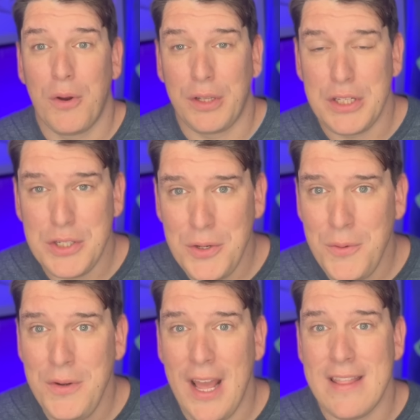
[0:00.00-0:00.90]
early
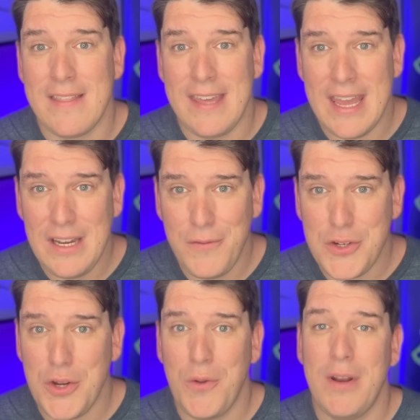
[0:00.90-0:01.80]
June and then the end of
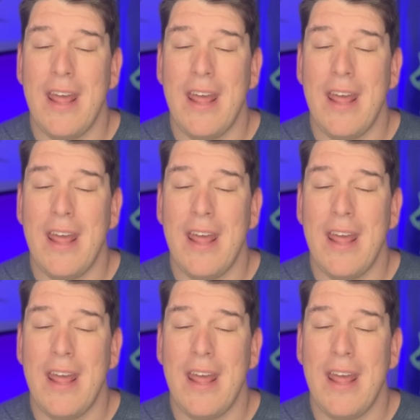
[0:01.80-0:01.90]
June,